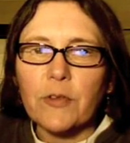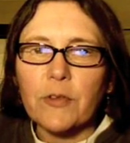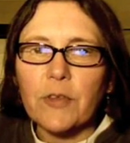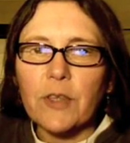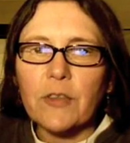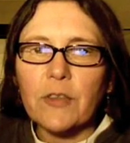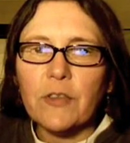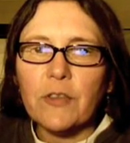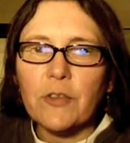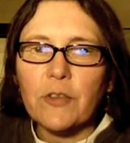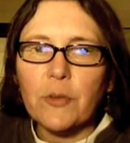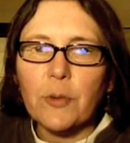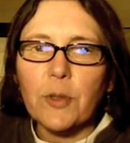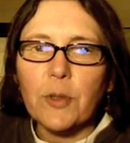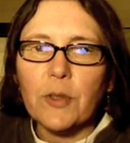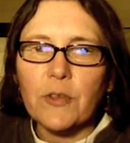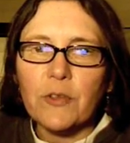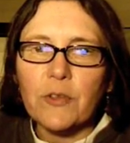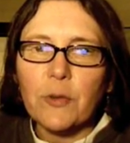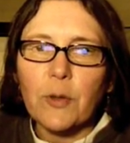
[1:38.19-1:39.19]
They just do it
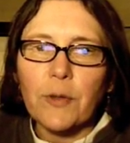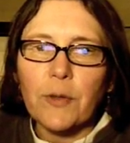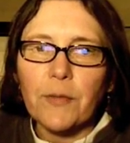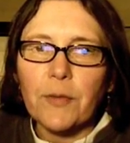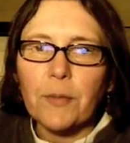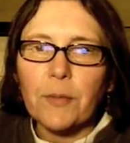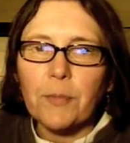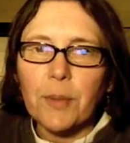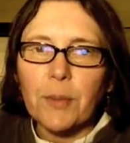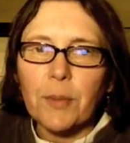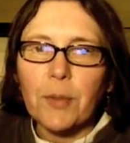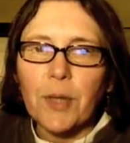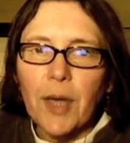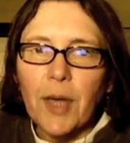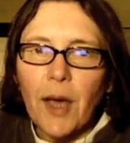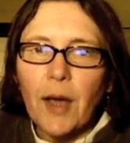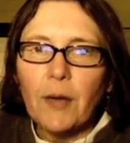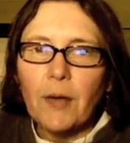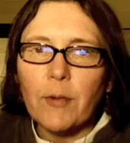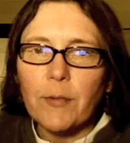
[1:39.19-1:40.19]
in sort of a
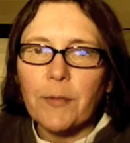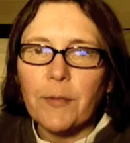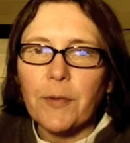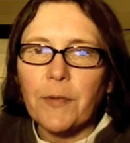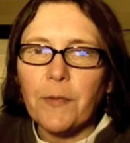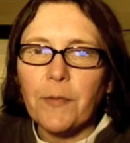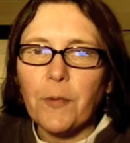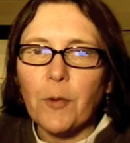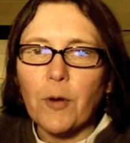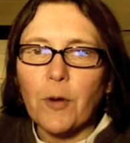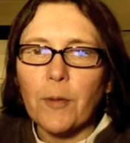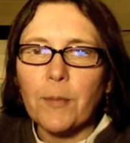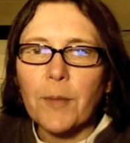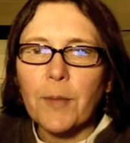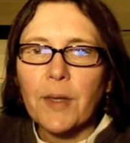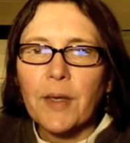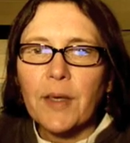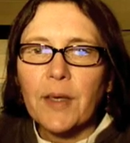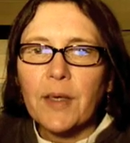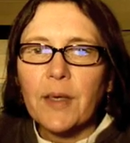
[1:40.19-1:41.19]
bibliography form,
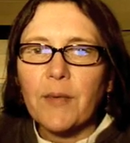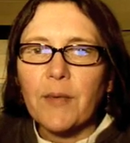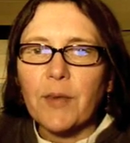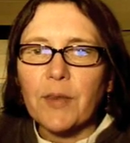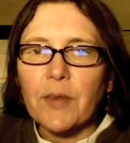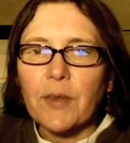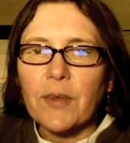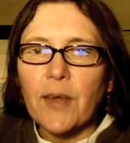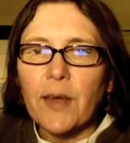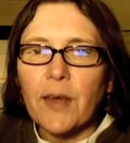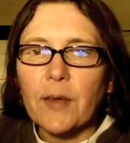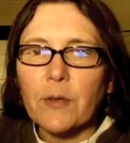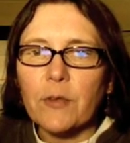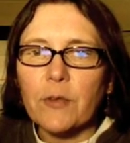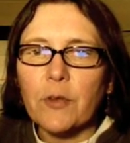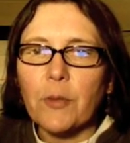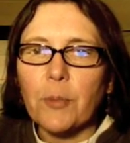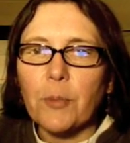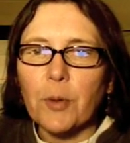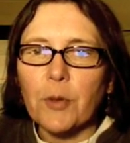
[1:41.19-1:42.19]
giving the titles of
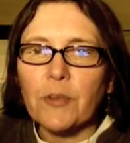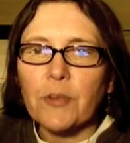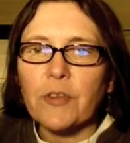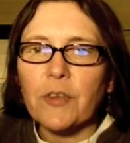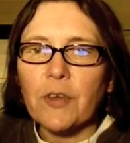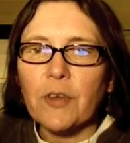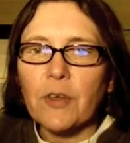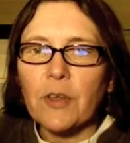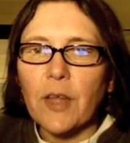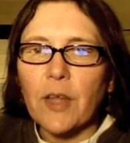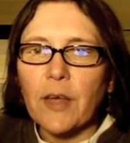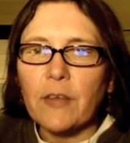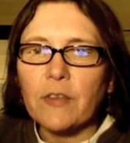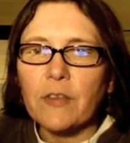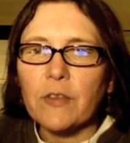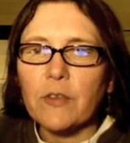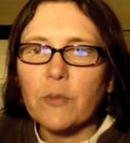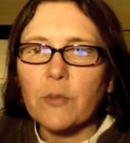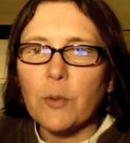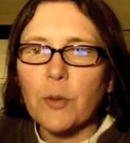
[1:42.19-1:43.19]
the books and
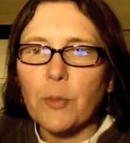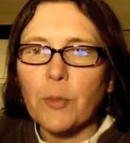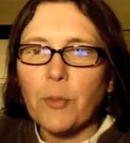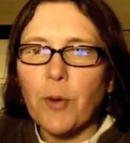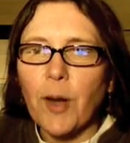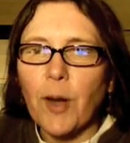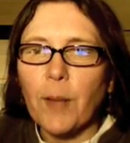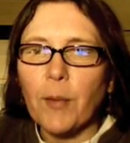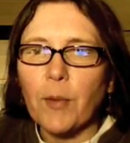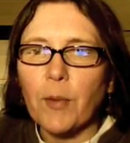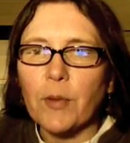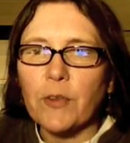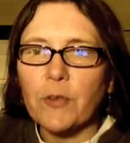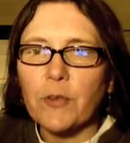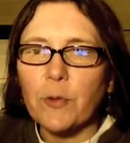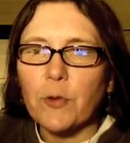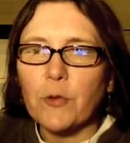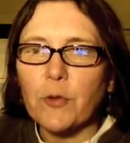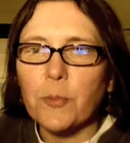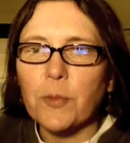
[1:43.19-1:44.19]
collections where the primary
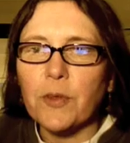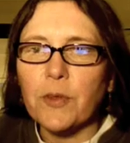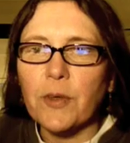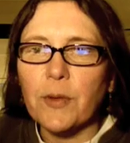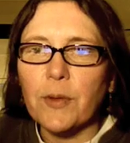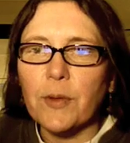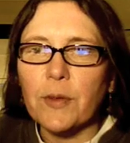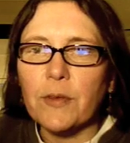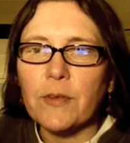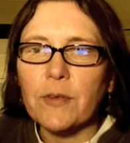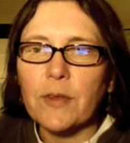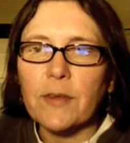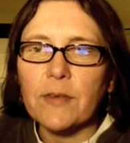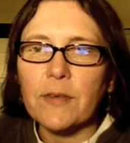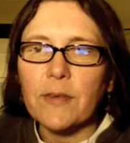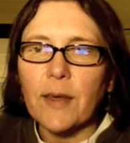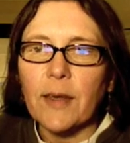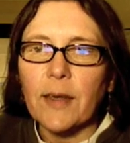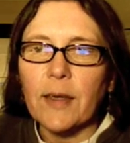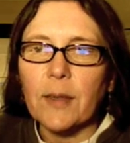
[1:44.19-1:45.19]
source materials they
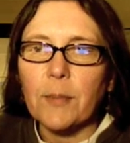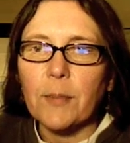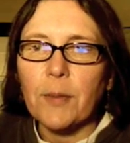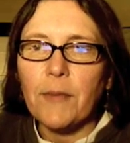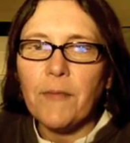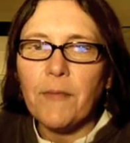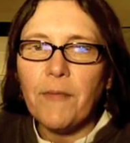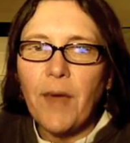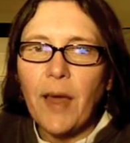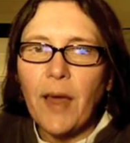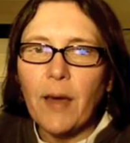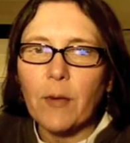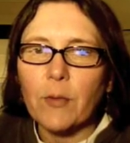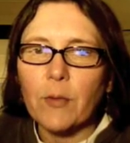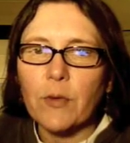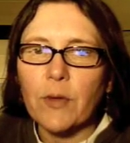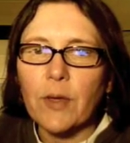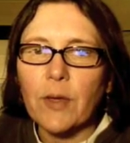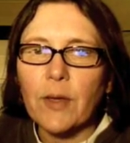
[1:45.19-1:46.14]
cite can be found.